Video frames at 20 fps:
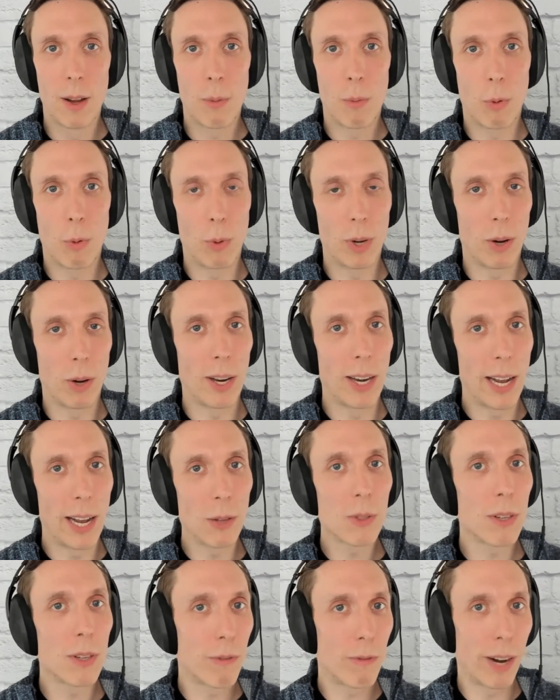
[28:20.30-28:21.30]
But when you
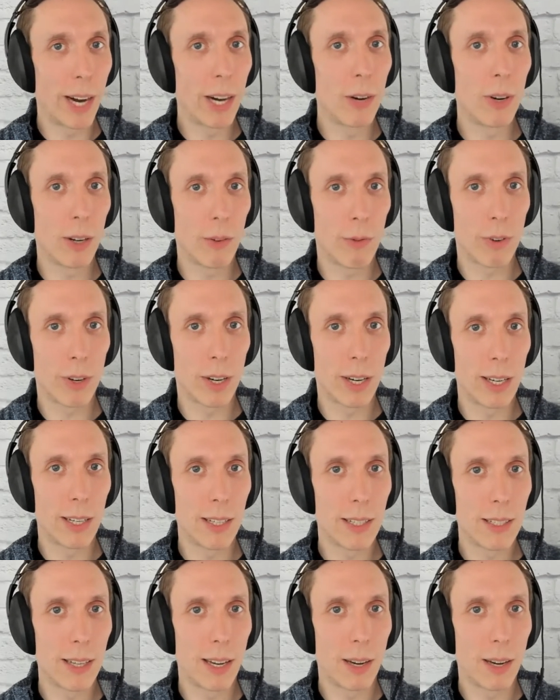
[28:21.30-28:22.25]
announce a firing freeze,